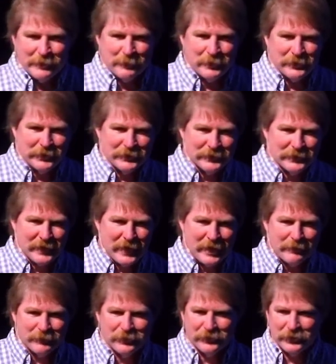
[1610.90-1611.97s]
images
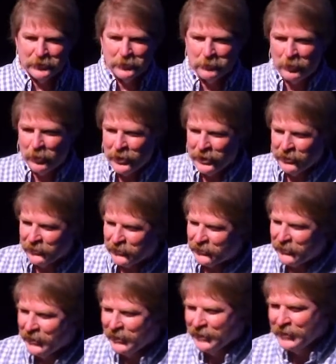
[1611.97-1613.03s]
have six points?
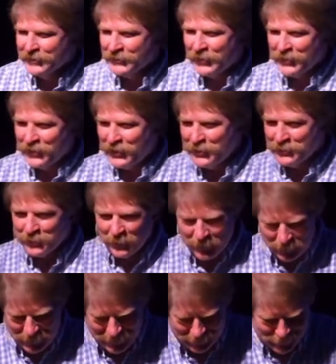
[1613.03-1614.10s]
So I thought it was worth
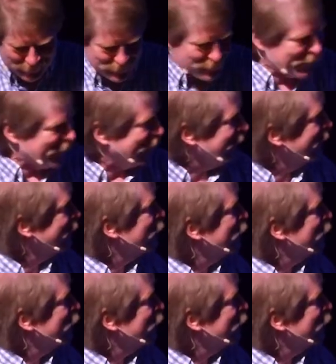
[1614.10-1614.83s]
telling you why.